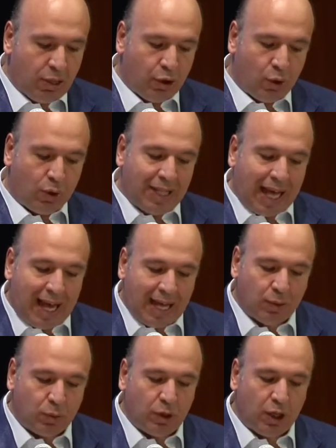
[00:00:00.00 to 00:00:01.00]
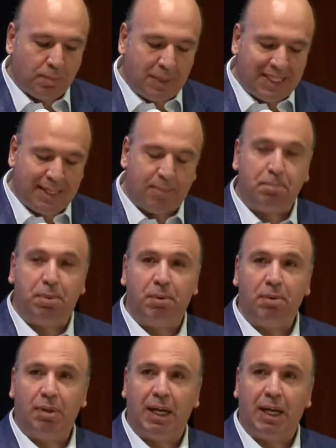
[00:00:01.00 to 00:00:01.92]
The road ahead will not be simple,